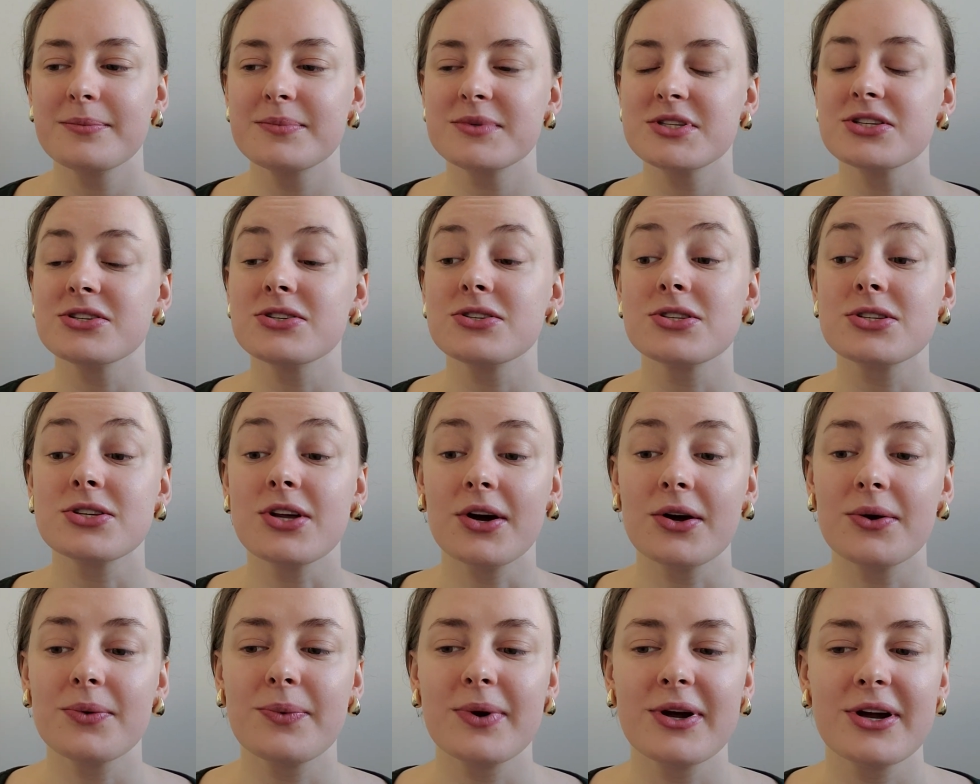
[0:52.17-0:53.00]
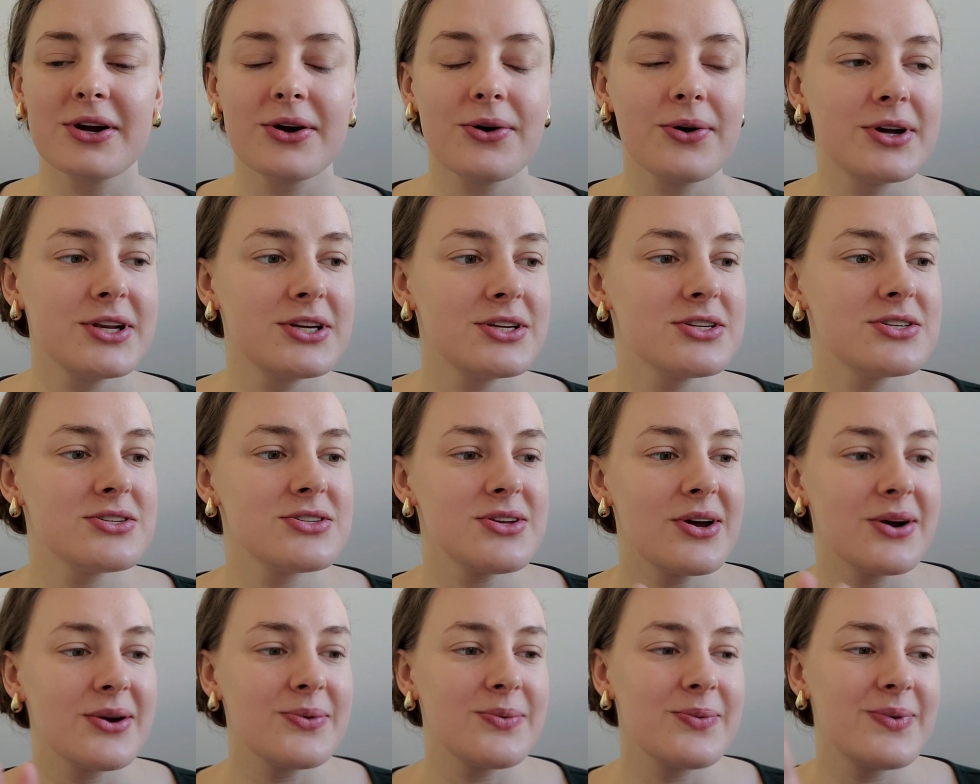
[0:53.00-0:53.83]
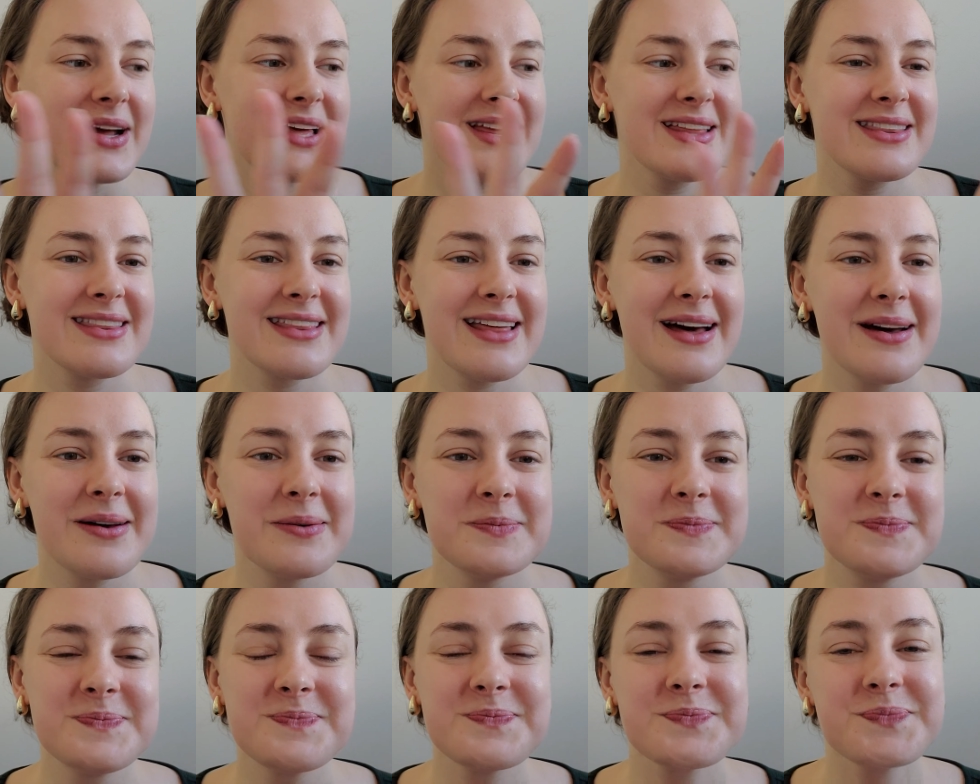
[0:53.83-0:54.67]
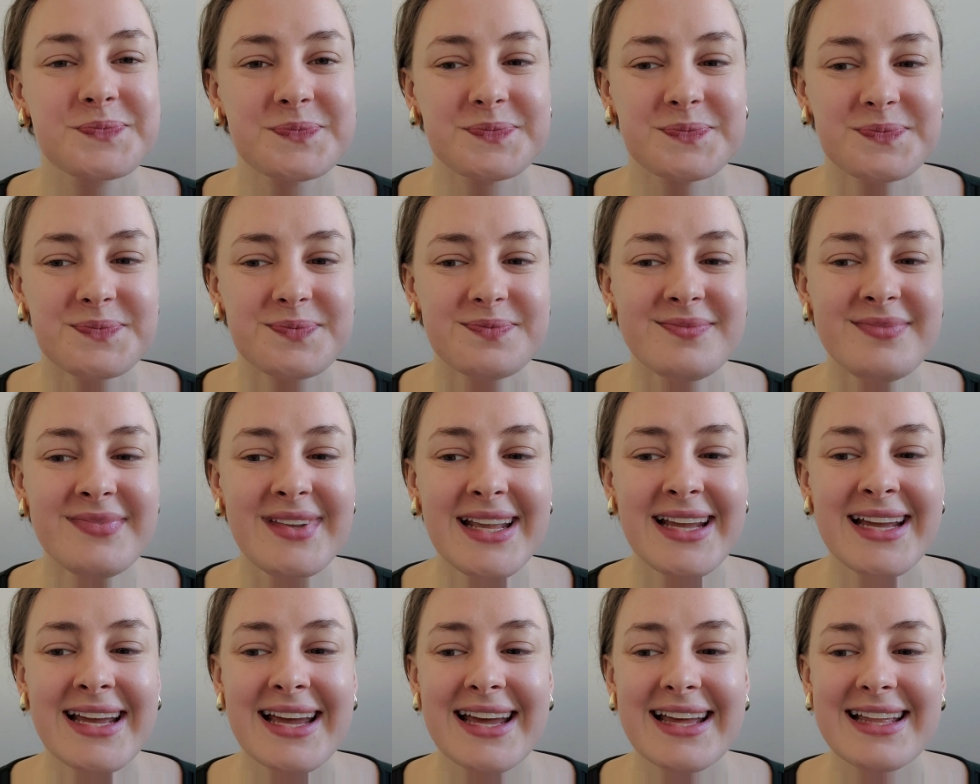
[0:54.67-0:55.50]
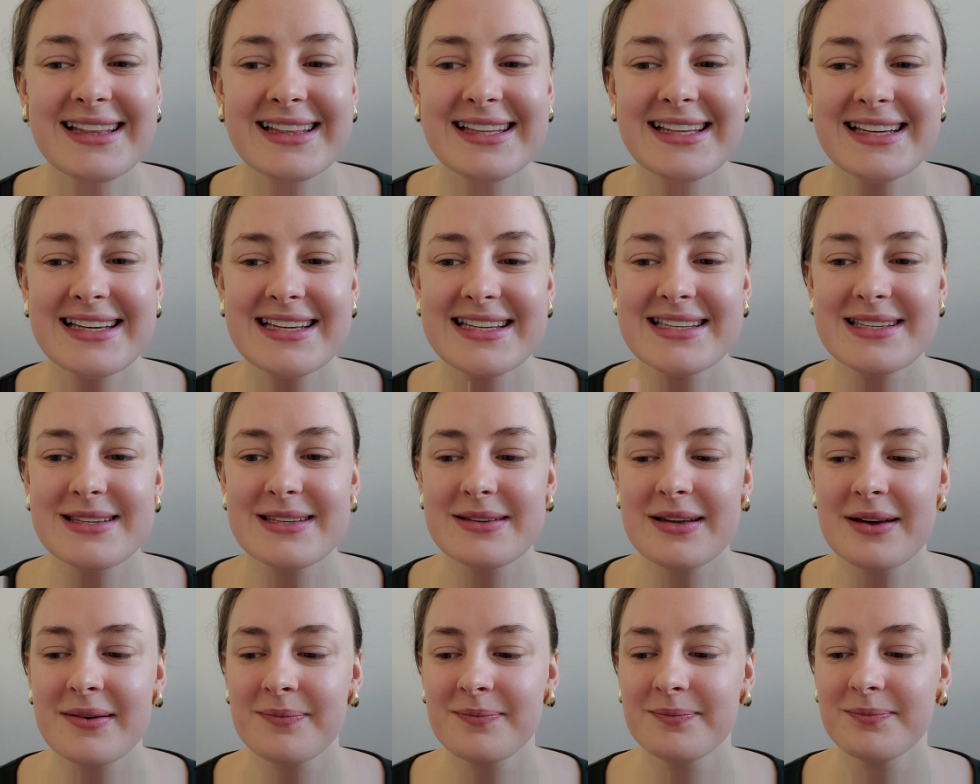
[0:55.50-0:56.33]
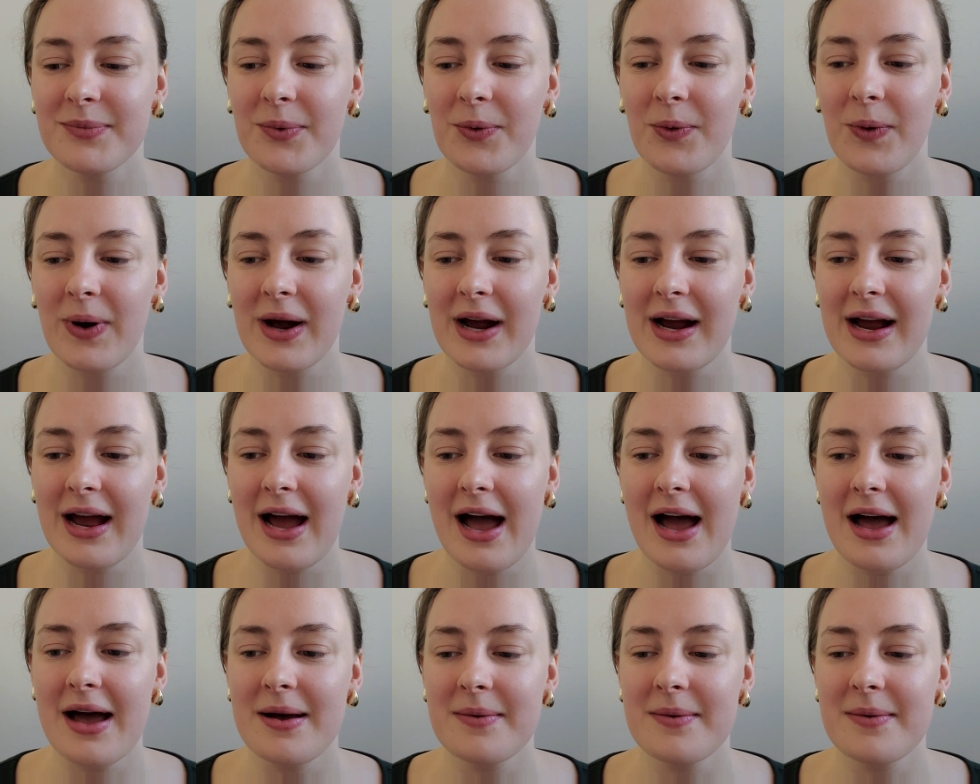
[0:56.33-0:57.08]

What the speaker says: To start, we're going to start with these more